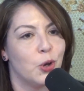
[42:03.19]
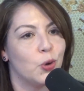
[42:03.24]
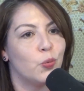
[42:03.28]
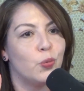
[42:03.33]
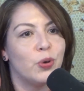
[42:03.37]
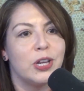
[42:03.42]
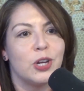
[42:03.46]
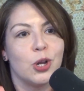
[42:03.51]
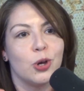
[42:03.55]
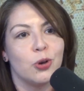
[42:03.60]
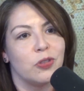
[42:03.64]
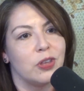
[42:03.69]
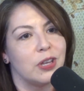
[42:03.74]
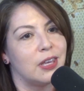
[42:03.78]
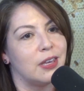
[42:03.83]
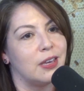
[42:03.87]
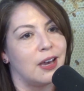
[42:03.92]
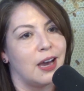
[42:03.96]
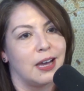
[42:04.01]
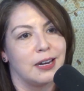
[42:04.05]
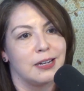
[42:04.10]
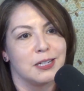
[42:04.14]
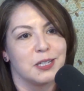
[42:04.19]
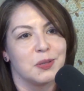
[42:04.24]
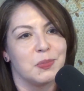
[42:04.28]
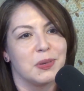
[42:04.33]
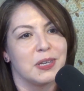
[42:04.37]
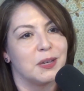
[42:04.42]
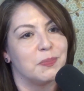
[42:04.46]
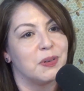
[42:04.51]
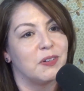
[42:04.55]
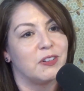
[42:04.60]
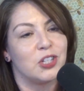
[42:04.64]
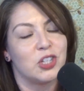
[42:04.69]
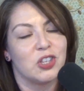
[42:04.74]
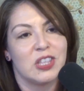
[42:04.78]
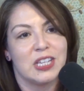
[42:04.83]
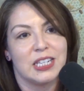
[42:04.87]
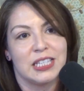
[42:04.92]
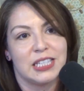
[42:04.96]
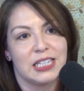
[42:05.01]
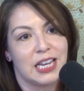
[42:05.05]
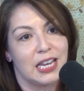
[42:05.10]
We know that he got us Mia, but to this